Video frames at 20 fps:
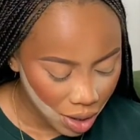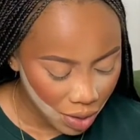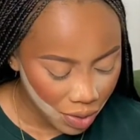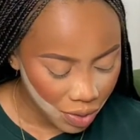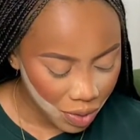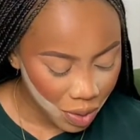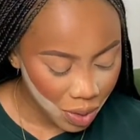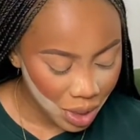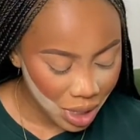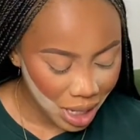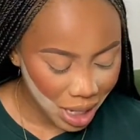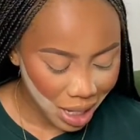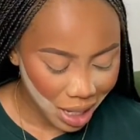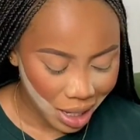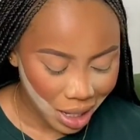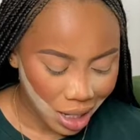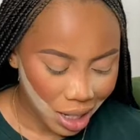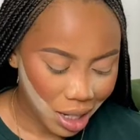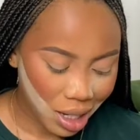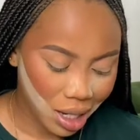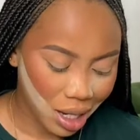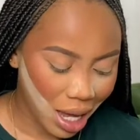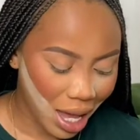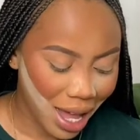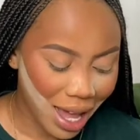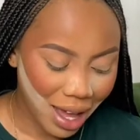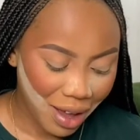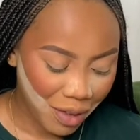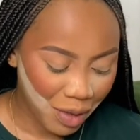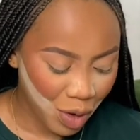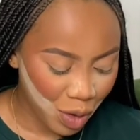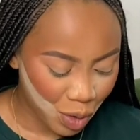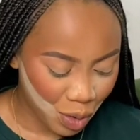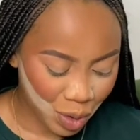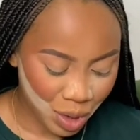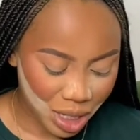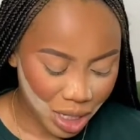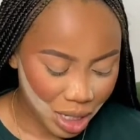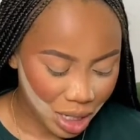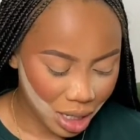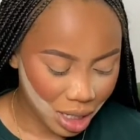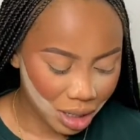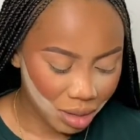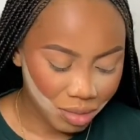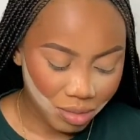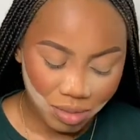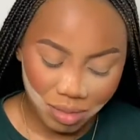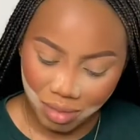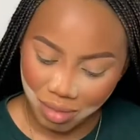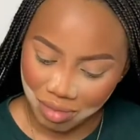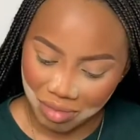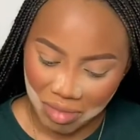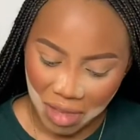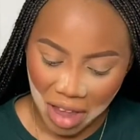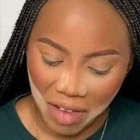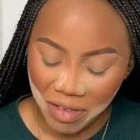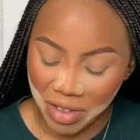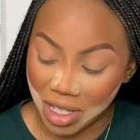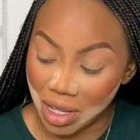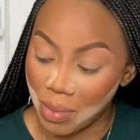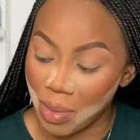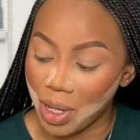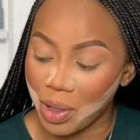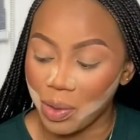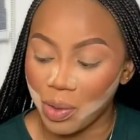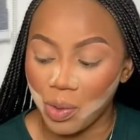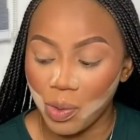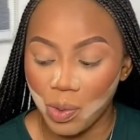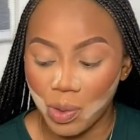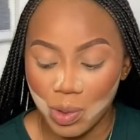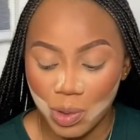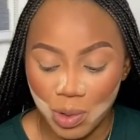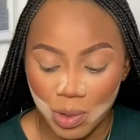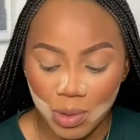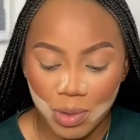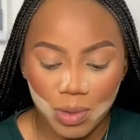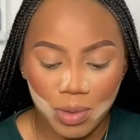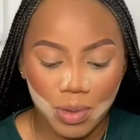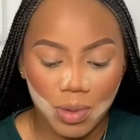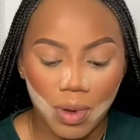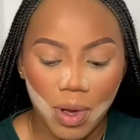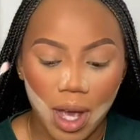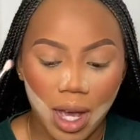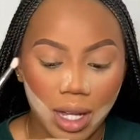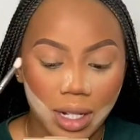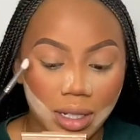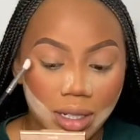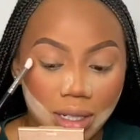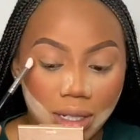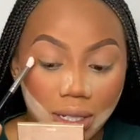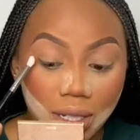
Feels like I have a routine every time I don't know what to do, and